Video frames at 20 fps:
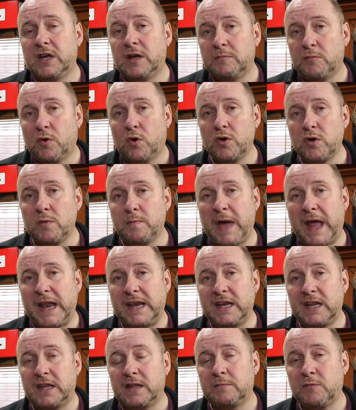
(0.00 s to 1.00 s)
The more you
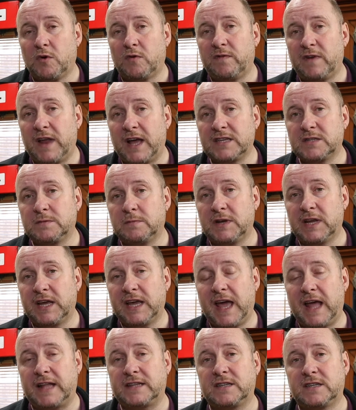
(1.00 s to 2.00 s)
bend it, the more flexible it
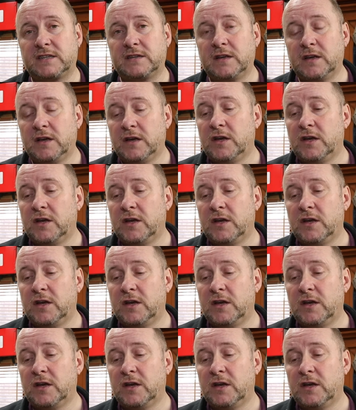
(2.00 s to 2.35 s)
gets.